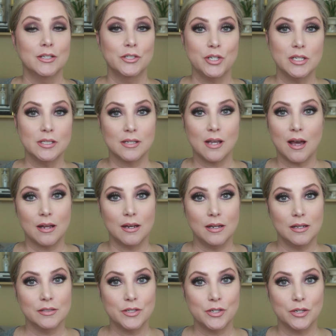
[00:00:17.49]
She's gotten
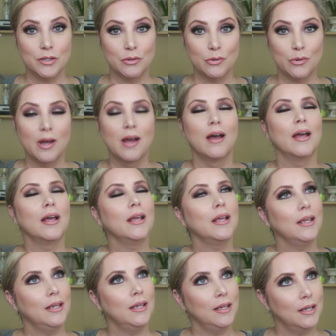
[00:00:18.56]
into,
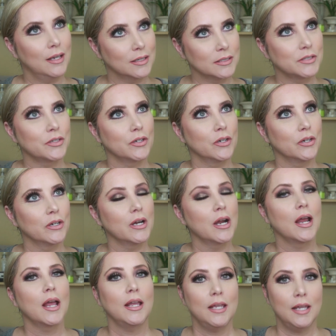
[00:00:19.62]
yes sir,
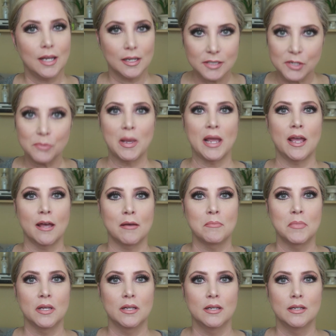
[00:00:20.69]
yes
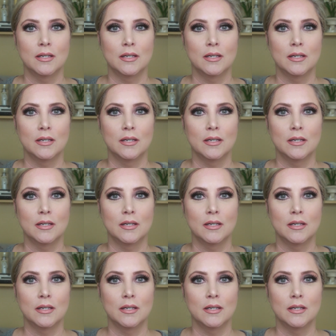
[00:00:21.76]
ma'am,